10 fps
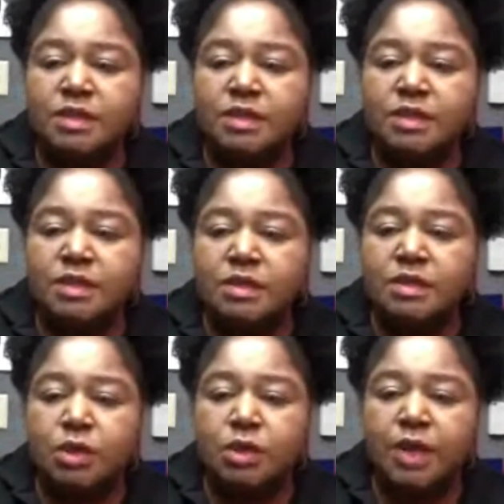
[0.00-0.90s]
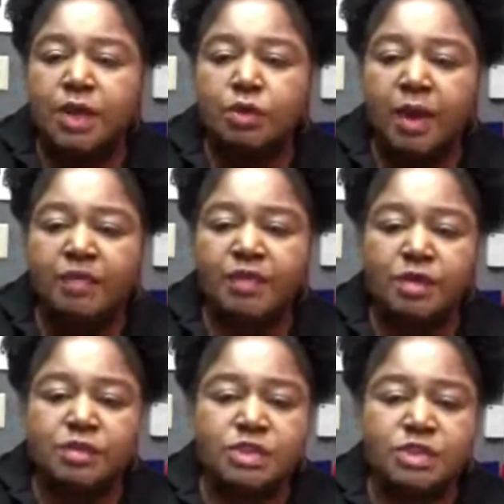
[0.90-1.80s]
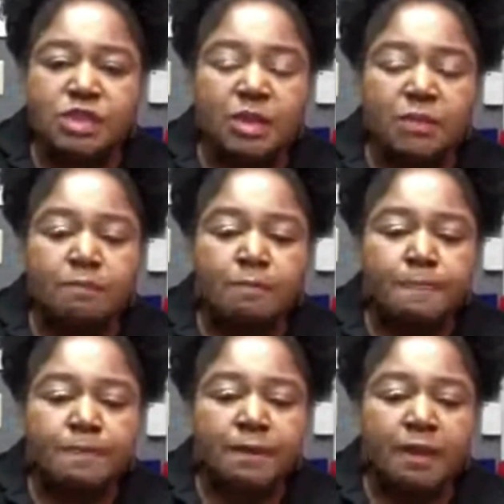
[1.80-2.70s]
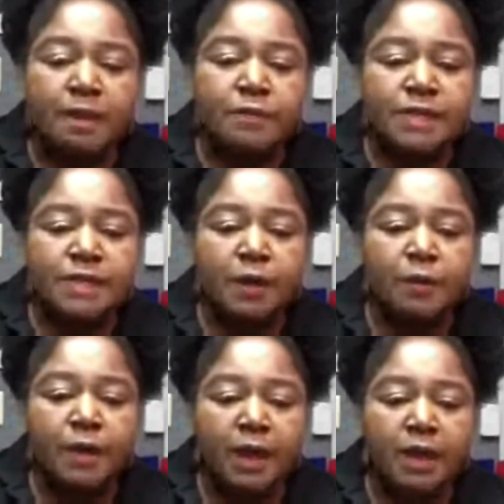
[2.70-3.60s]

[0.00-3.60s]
So now you have hair steaming and you say, okay,